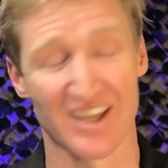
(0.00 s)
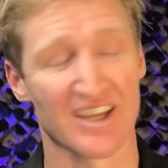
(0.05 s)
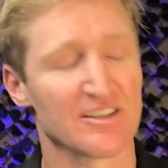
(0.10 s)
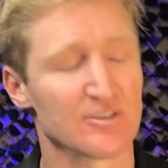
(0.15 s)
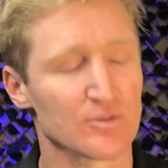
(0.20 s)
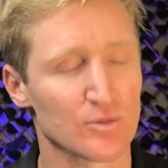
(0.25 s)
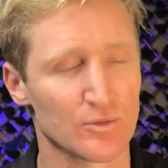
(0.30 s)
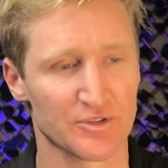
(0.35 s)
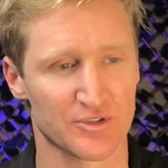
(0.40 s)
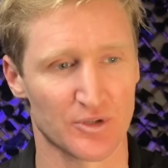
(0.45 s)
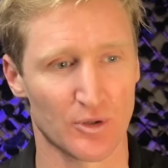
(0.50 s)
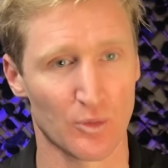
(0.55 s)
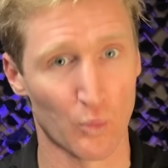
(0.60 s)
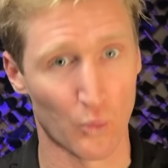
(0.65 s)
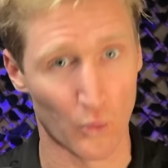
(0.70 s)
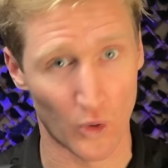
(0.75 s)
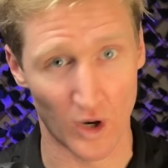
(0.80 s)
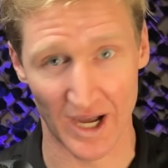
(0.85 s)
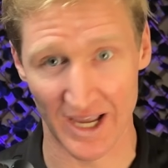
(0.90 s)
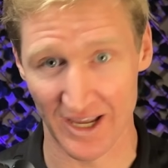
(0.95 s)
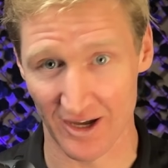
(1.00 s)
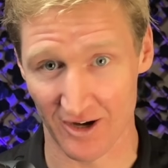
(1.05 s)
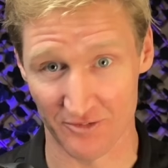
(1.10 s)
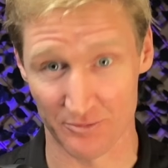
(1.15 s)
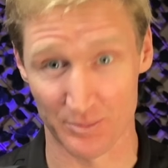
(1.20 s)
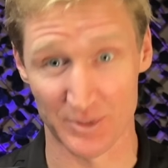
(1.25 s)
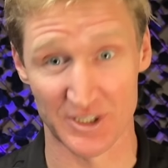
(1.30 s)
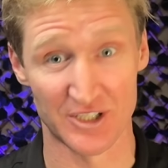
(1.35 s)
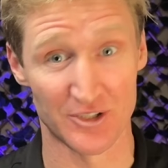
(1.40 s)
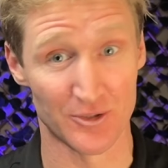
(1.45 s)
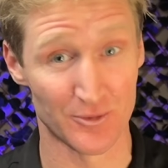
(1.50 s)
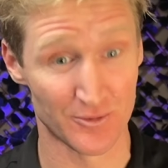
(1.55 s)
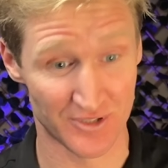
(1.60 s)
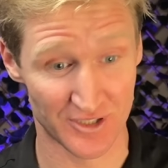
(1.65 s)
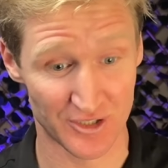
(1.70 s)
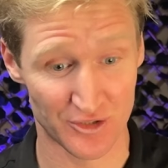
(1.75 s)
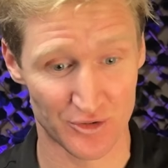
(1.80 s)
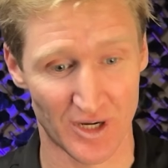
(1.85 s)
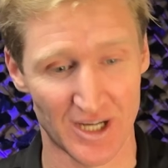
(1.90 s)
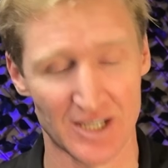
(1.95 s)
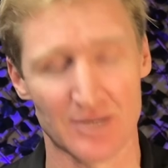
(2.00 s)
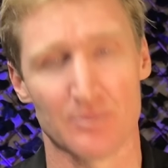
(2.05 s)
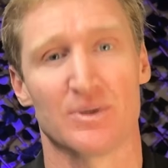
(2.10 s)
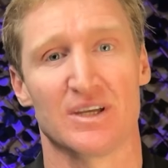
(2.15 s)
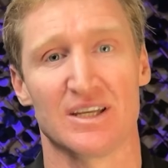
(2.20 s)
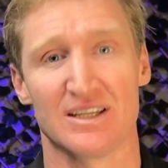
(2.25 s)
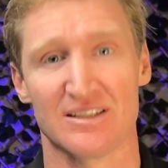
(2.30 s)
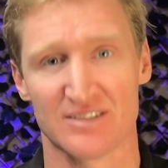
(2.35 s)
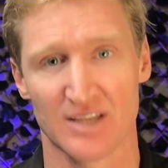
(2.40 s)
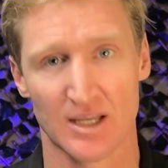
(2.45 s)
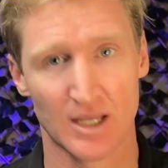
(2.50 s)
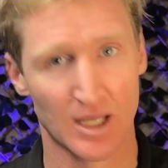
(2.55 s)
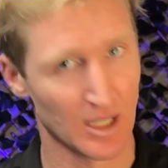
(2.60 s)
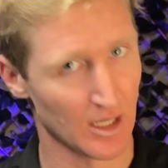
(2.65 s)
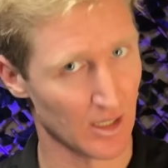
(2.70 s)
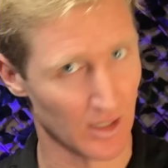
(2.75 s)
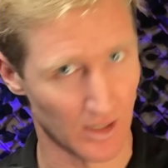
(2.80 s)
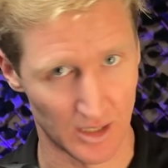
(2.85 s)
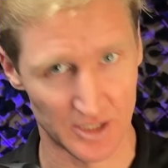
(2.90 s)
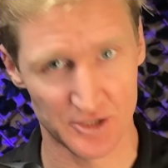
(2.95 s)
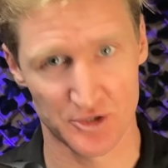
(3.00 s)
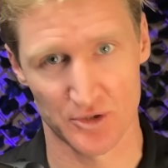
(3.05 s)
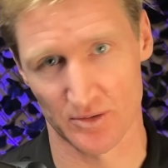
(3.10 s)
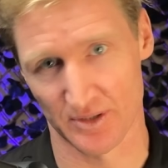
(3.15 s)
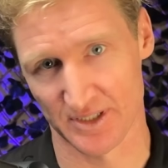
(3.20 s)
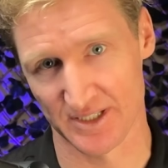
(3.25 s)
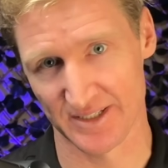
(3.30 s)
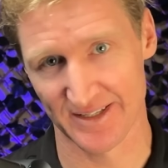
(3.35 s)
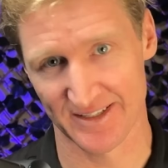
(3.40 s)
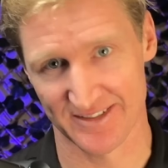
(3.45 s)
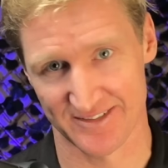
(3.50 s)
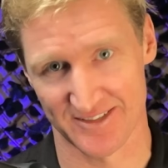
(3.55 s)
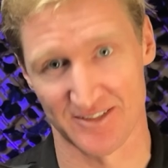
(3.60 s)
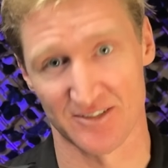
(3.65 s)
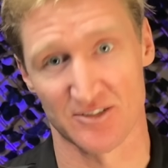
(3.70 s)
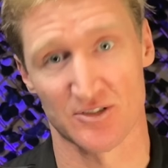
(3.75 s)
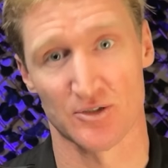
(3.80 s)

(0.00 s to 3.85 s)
It's also why I've been using Training Peaks literally since